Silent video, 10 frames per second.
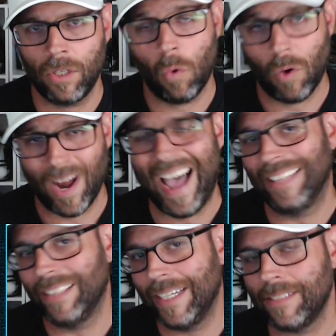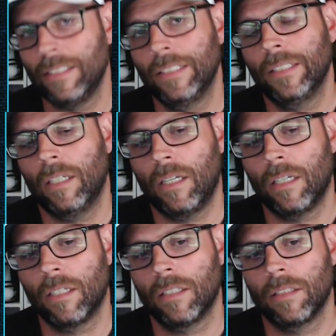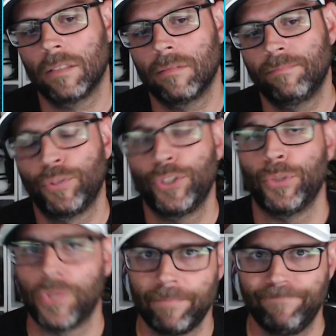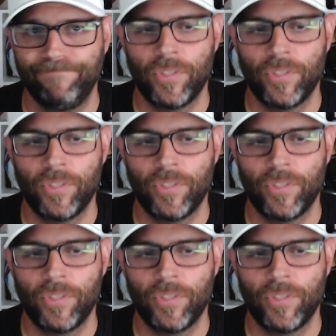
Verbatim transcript: or highlights are produced.